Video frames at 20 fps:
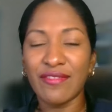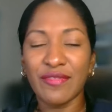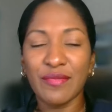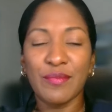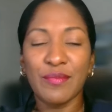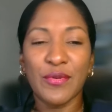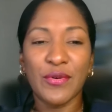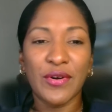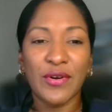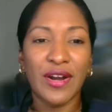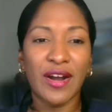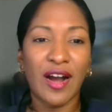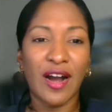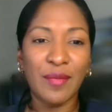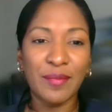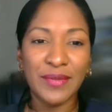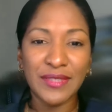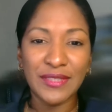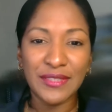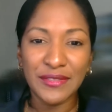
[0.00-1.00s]
more
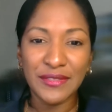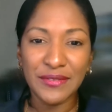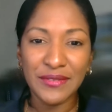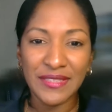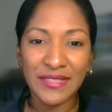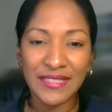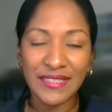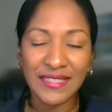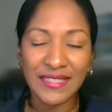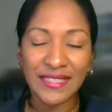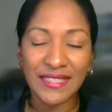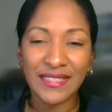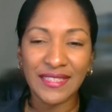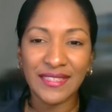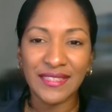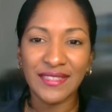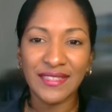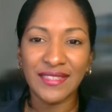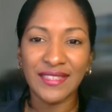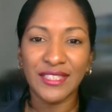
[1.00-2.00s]

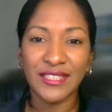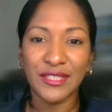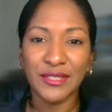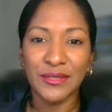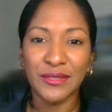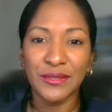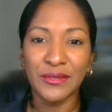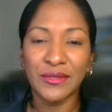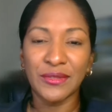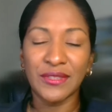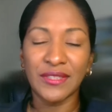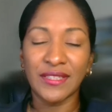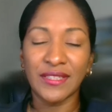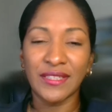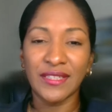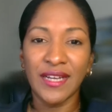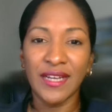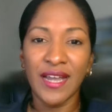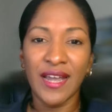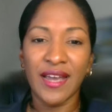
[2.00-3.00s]
opportunities to...
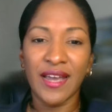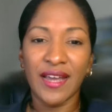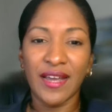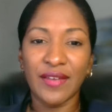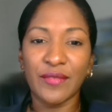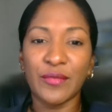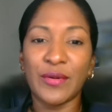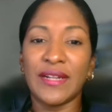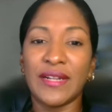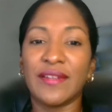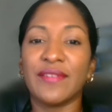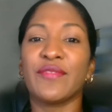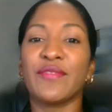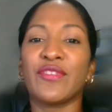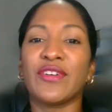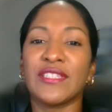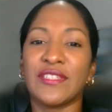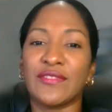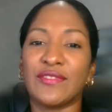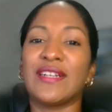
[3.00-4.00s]
Well,
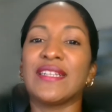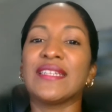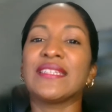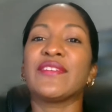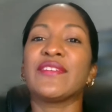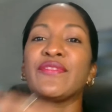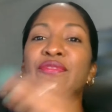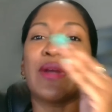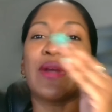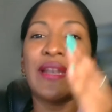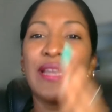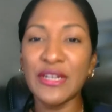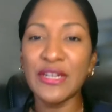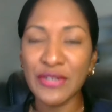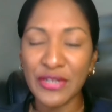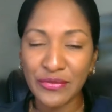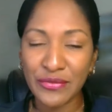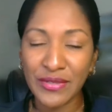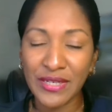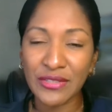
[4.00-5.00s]
first of all, when
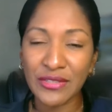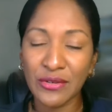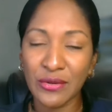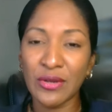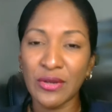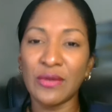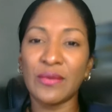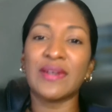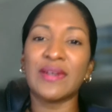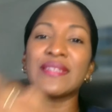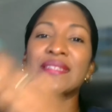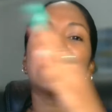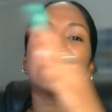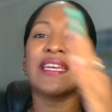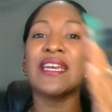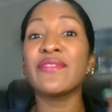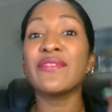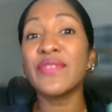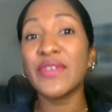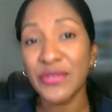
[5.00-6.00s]
interest rates go lower,
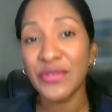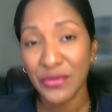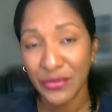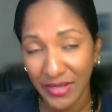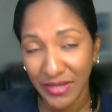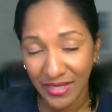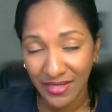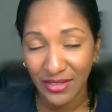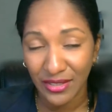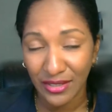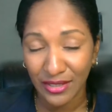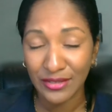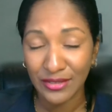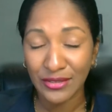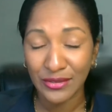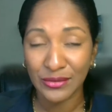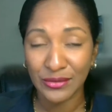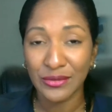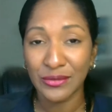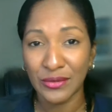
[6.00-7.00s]
savings rates
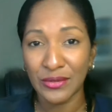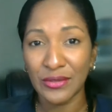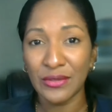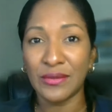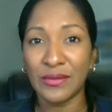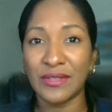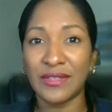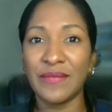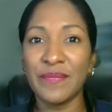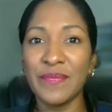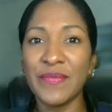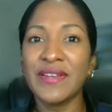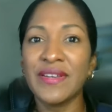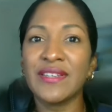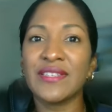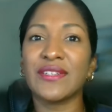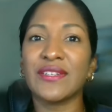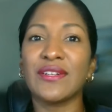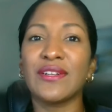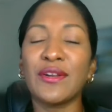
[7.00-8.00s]
also go lower.
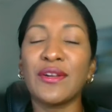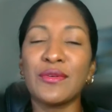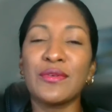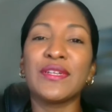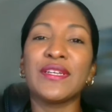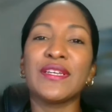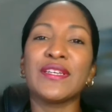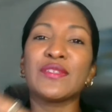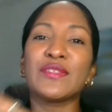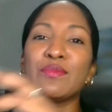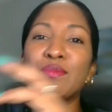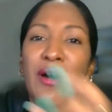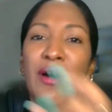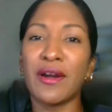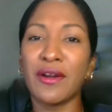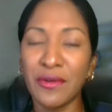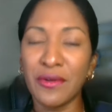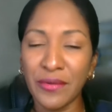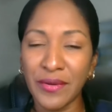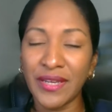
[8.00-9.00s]
So not only is
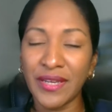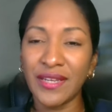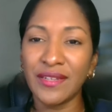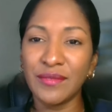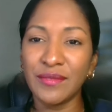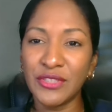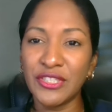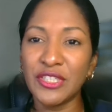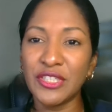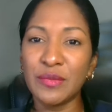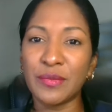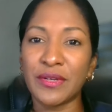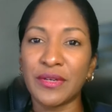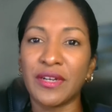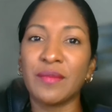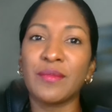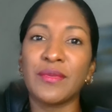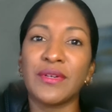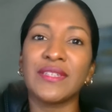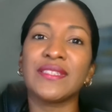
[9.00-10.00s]
borrowing
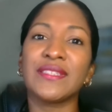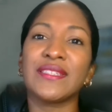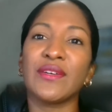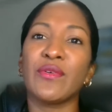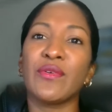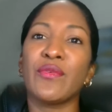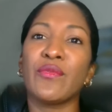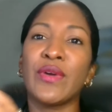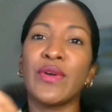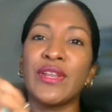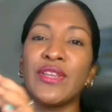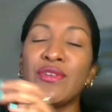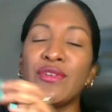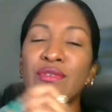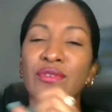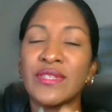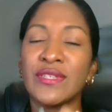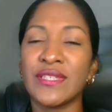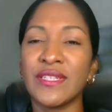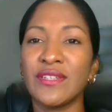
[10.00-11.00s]
cheaper, but when
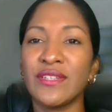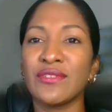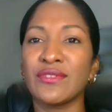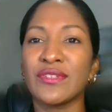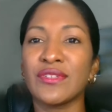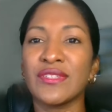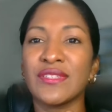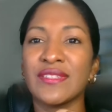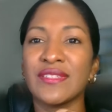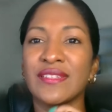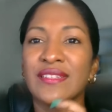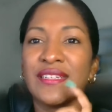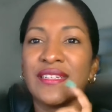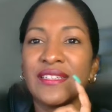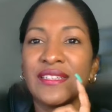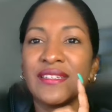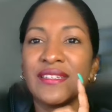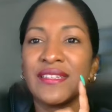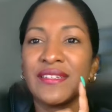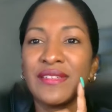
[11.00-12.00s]
you see
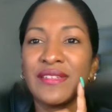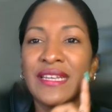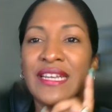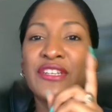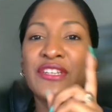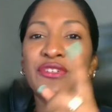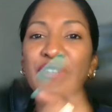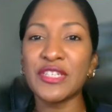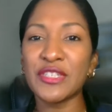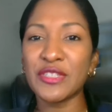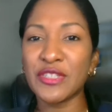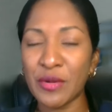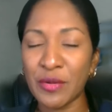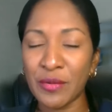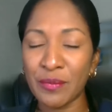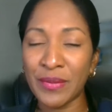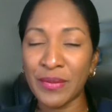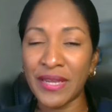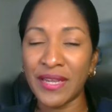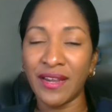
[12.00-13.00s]
the interest
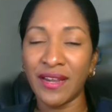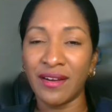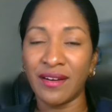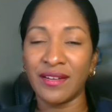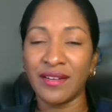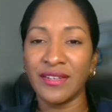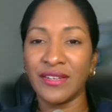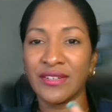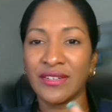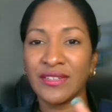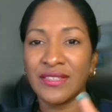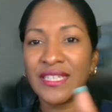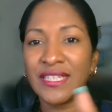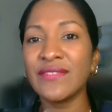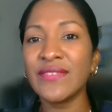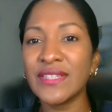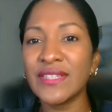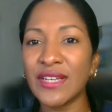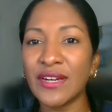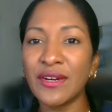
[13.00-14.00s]
you're paying on your
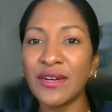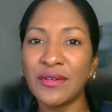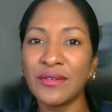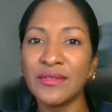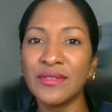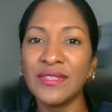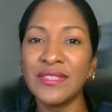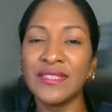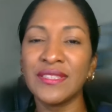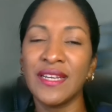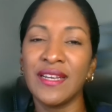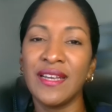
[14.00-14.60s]
savings account,